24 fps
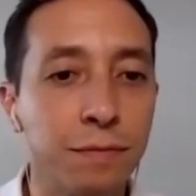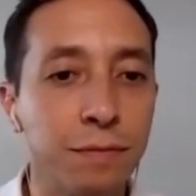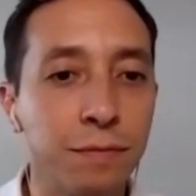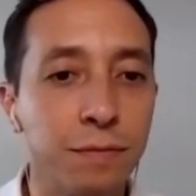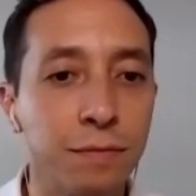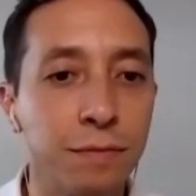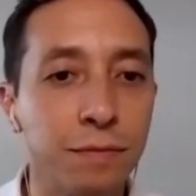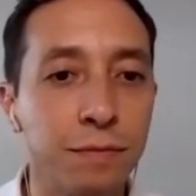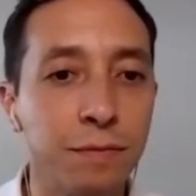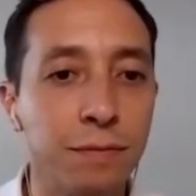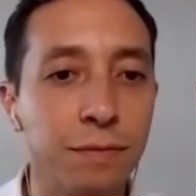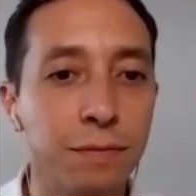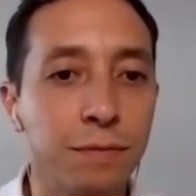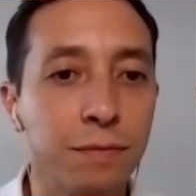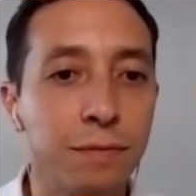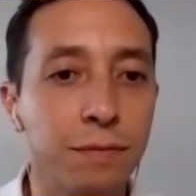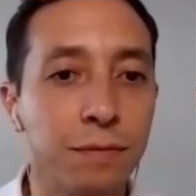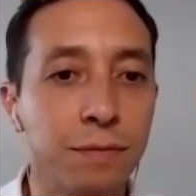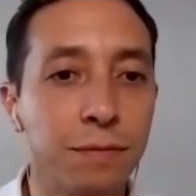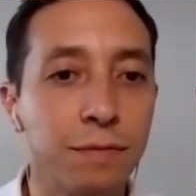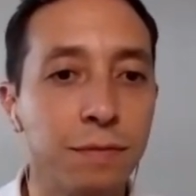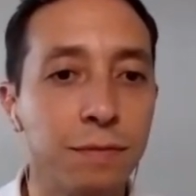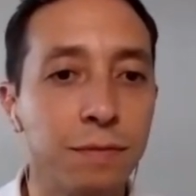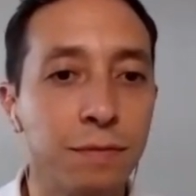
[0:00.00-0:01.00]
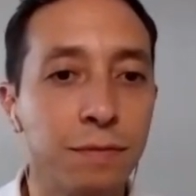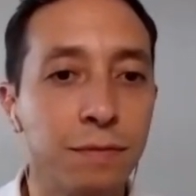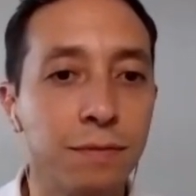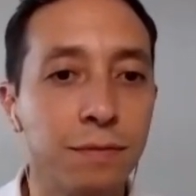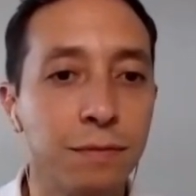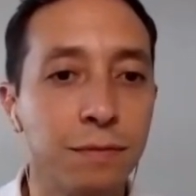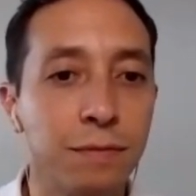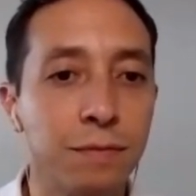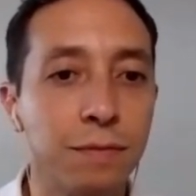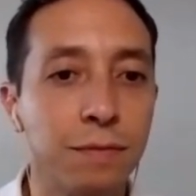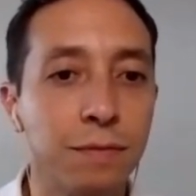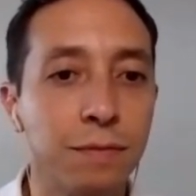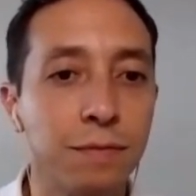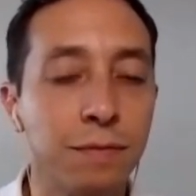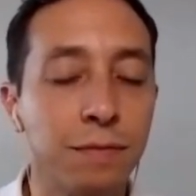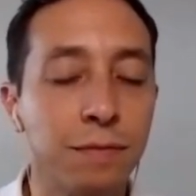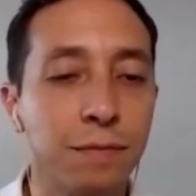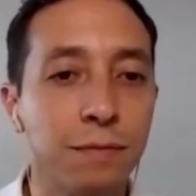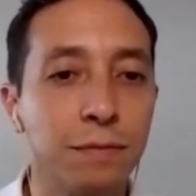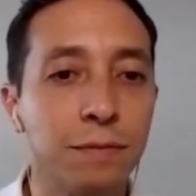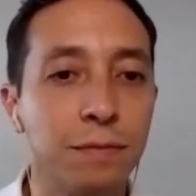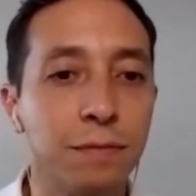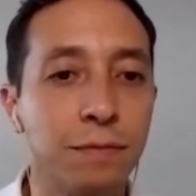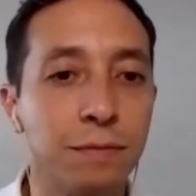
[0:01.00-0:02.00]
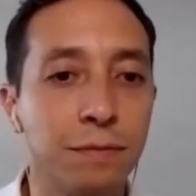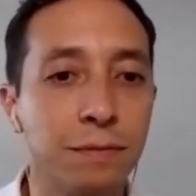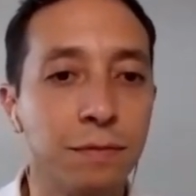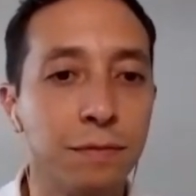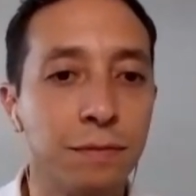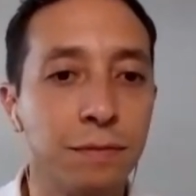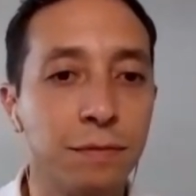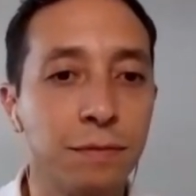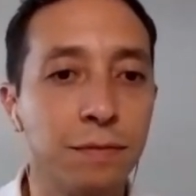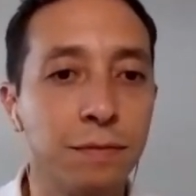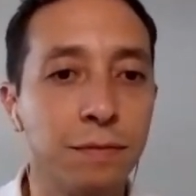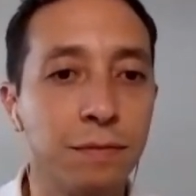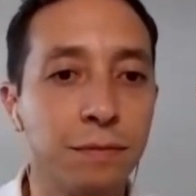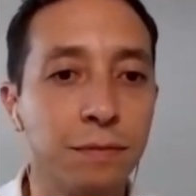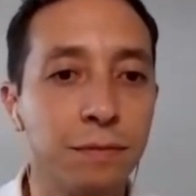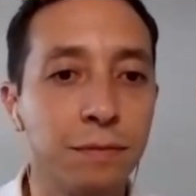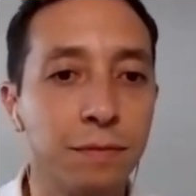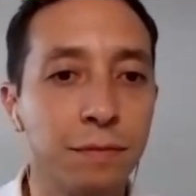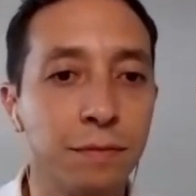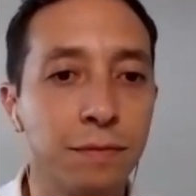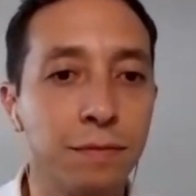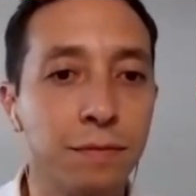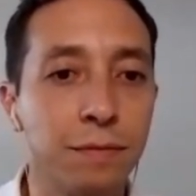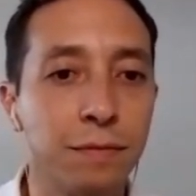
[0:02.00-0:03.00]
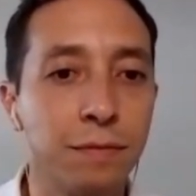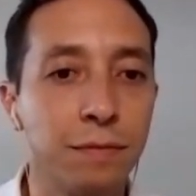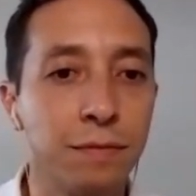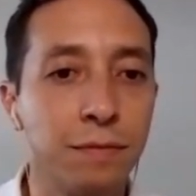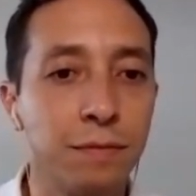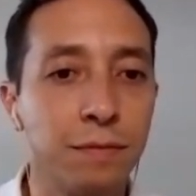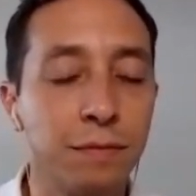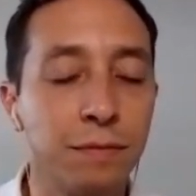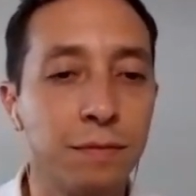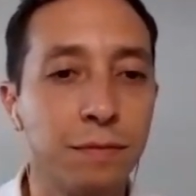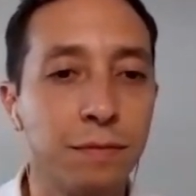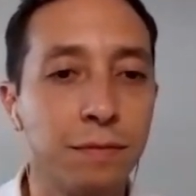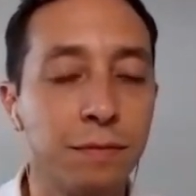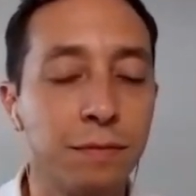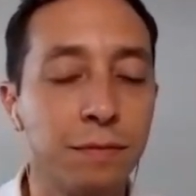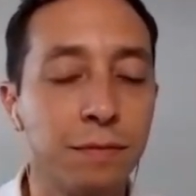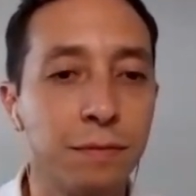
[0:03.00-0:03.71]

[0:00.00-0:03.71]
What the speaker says: (silent)